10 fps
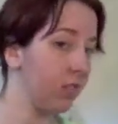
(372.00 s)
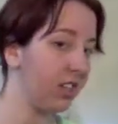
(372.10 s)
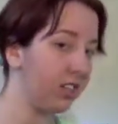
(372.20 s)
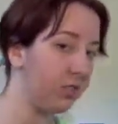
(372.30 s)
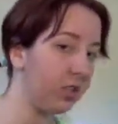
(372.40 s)

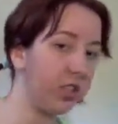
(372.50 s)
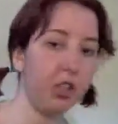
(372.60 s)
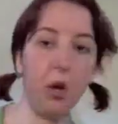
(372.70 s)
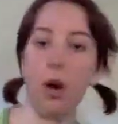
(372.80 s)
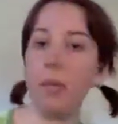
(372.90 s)
doesn't really
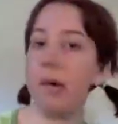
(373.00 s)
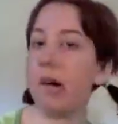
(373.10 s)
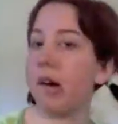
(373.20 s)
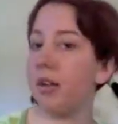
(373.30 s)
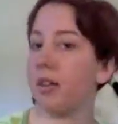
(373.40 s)
show up
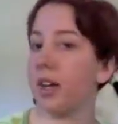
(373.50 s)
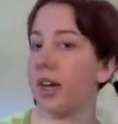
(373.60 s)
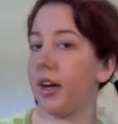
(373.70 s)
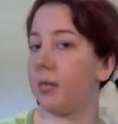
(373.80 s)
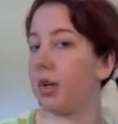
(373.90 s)
on the
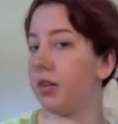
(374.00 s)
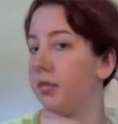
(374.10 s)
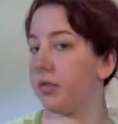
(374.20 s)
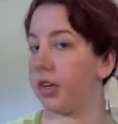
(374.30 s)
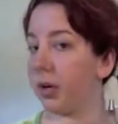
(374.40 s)
camera
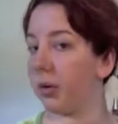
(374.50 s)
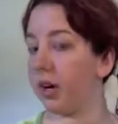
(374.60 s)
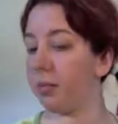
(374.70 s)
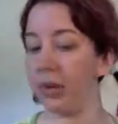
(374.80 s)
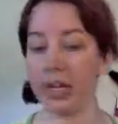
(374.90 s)
very
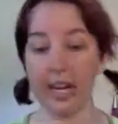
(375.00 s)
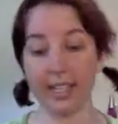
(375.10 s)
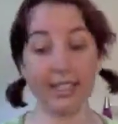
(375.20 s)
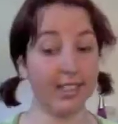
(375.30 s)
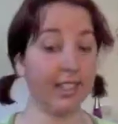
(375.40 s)
well, but I
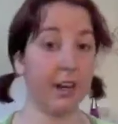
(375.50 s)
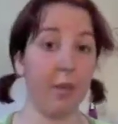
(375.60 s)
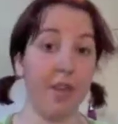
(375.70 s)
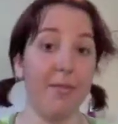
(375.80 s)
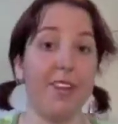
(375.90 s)
can see it
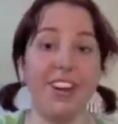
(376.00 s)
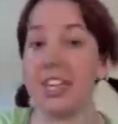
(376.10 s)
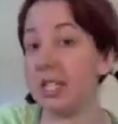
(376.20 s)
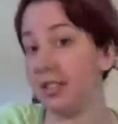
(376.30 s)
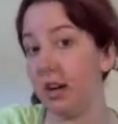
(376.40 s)
on my
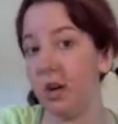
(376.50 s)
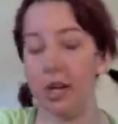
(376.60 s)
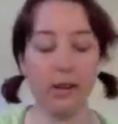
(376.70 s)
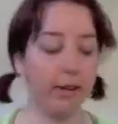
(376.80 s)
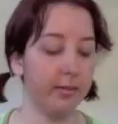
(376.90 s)
mirror, so.
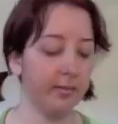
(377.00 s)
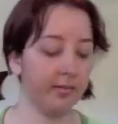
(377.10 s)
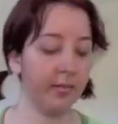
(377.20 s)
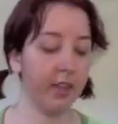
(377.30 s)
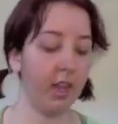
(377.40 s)

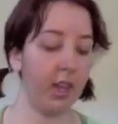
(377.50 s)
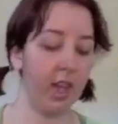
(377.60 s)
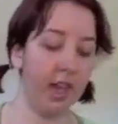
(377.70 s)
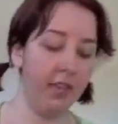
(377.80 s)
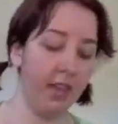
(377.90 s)

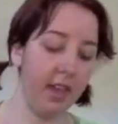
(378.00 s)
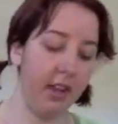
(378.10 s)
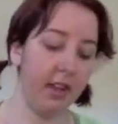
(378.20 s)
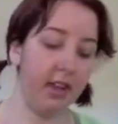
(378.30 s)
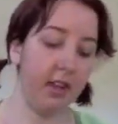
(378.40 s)
And
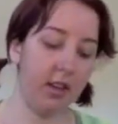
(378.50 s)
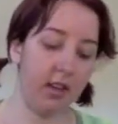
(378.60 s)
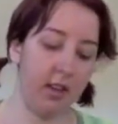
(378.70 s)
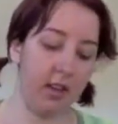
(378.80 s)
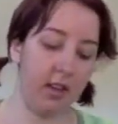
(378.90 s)
then
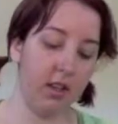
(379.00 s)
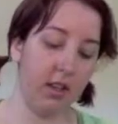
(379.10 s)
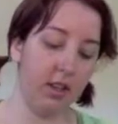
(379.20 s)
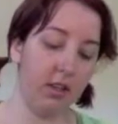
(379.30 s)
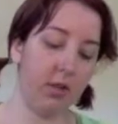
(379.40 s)

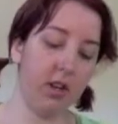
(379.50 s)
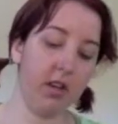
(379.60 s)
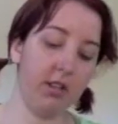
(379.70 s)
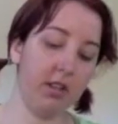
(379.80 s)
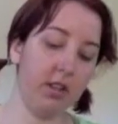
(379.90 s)
you can
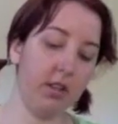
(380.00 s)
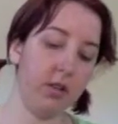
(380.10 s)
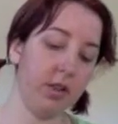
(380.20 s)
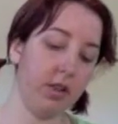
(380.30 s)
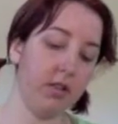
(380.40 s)

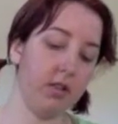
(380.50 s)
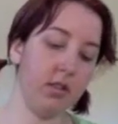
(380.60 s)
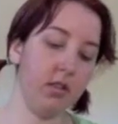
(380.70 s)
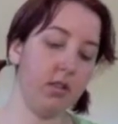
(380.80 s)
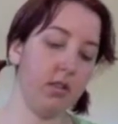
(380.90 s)
also
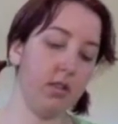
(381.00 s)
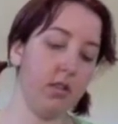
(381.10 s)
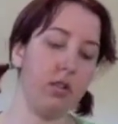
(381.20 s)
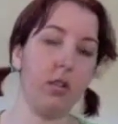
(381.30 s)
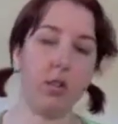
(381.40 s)

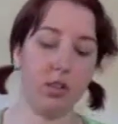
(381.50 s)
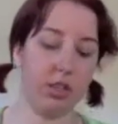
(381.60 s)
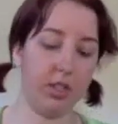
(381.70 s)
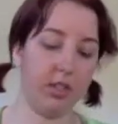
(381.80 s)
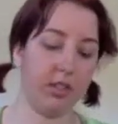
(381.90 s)

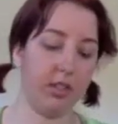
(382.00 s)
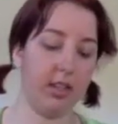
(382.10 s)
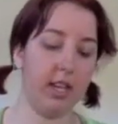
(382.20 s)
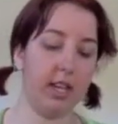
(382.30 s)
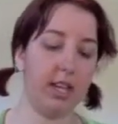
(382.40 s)
just
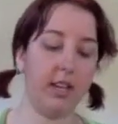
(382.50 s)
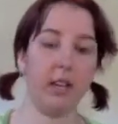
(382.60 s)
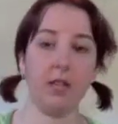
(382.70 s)
take it